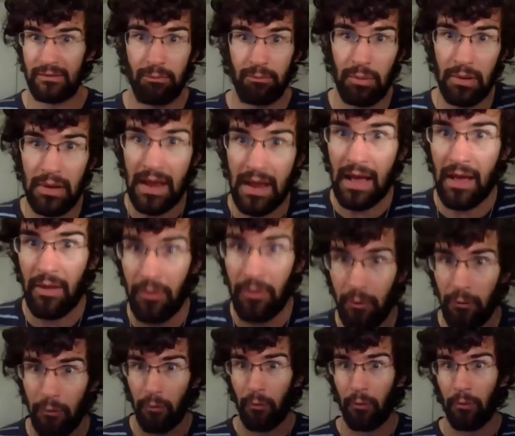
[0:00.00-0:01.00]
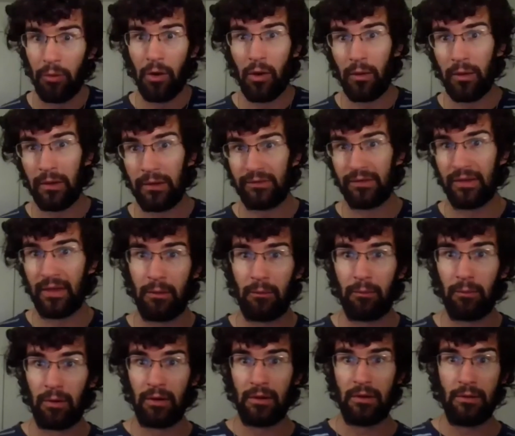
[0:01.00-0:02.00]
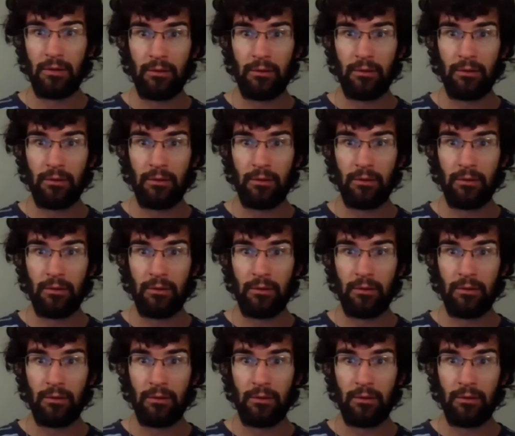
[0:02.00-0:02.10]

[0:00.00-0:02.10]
but yeah, on the whole though, it's like where do